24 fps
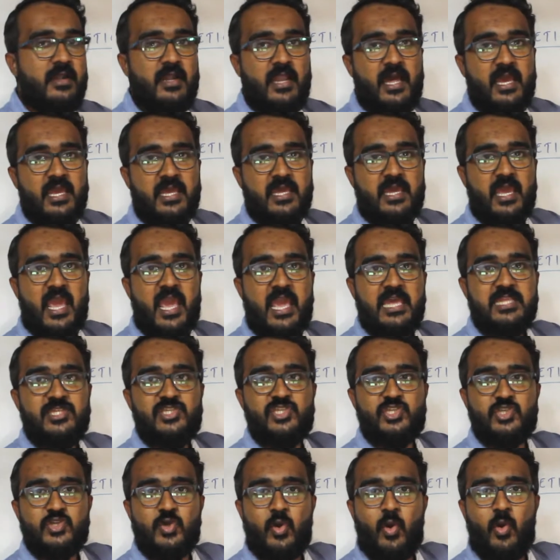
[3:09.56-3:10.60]
like
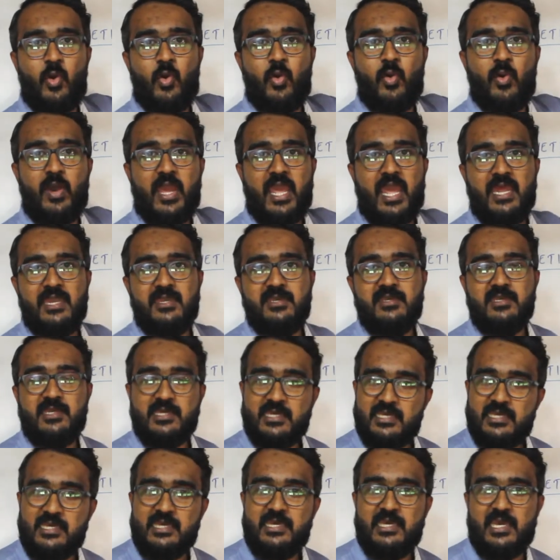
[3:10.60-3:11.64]

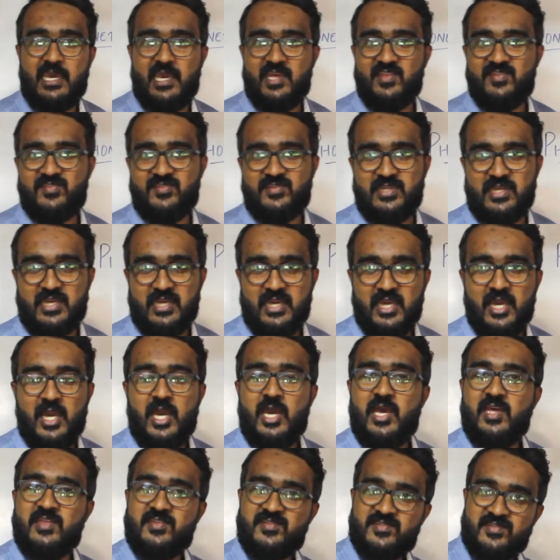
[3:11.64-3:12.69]
H-O-N-E-S-T.
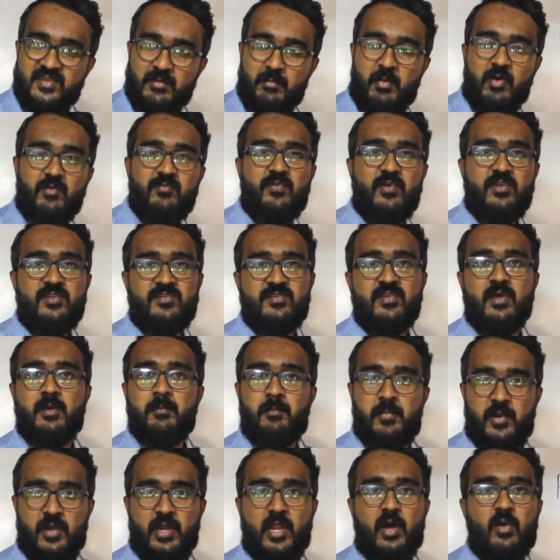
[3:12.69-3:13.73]
Some of
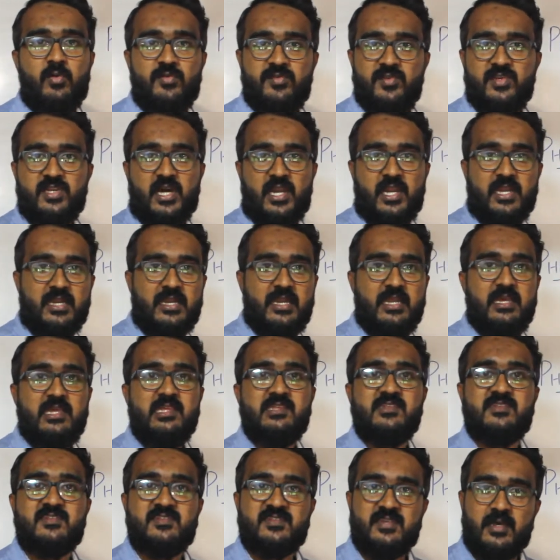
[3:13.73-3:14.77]
us pronounce it correctly,
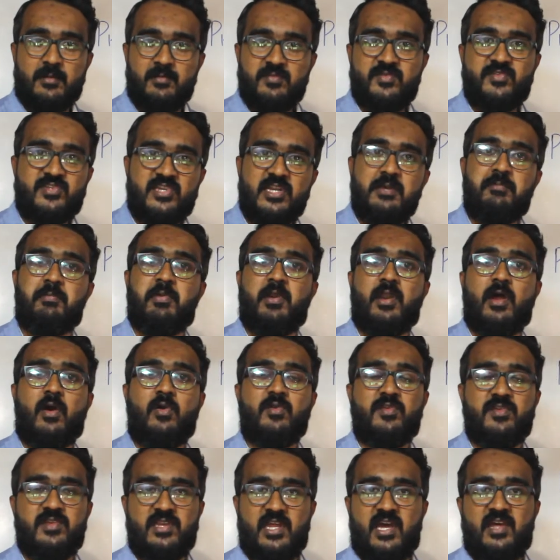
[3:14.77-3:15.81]
some still
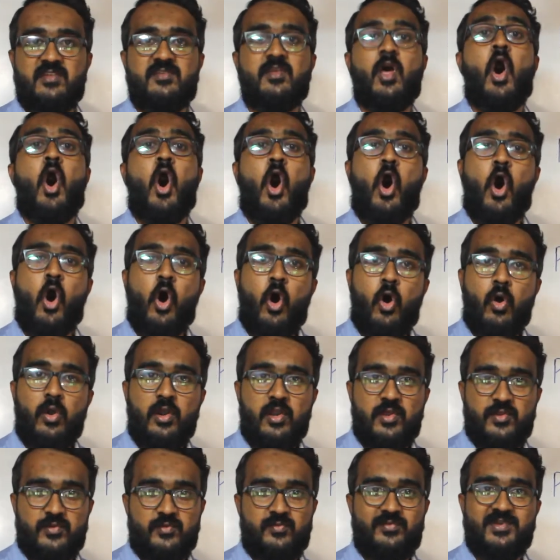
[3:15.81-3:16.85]
pronounce it as
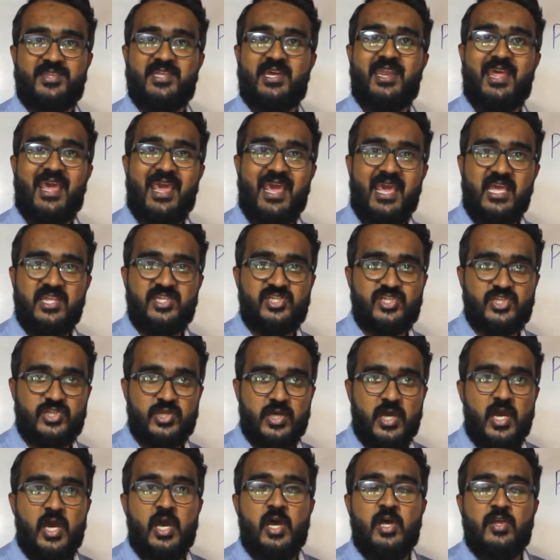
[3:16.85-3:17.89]
honest with an H.
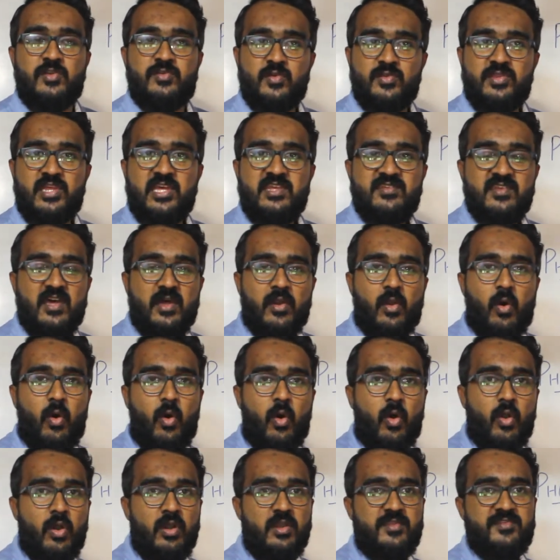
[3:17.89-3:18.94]
So these are
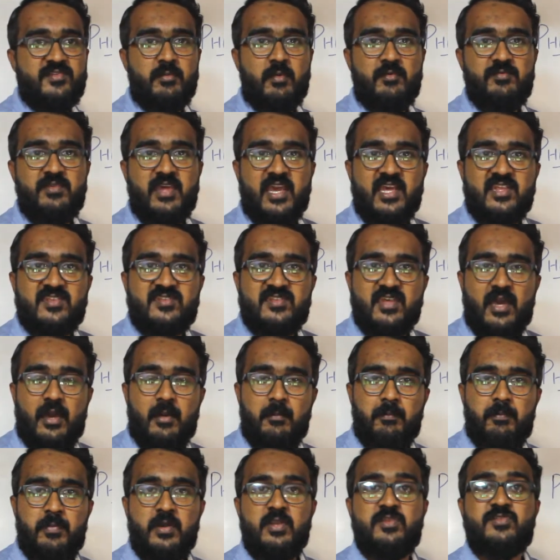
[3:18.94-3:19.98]
all some of the
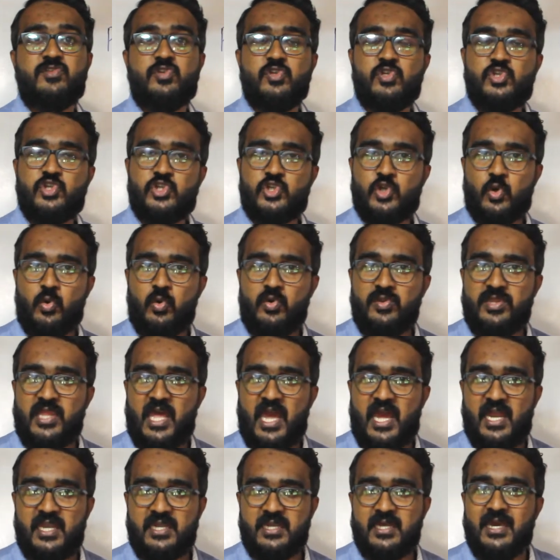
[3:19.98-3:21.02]
examples to show
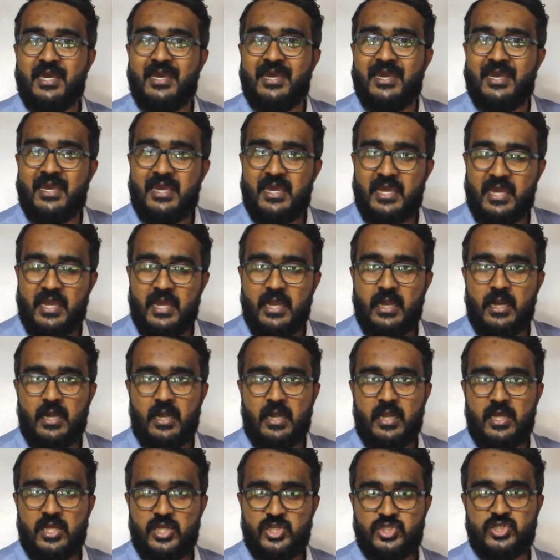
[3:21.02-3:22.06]
that
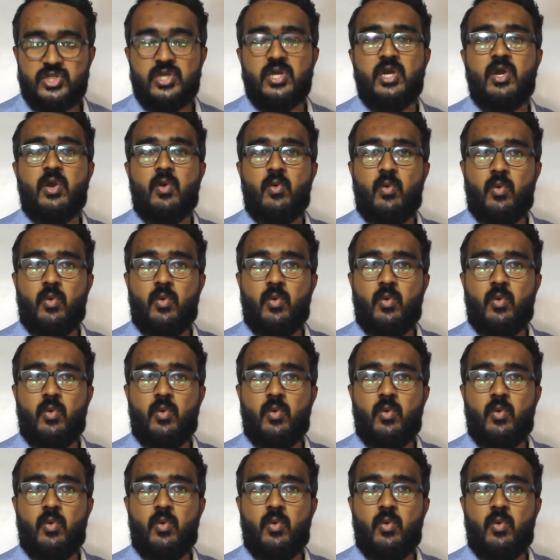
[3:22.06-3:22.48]
English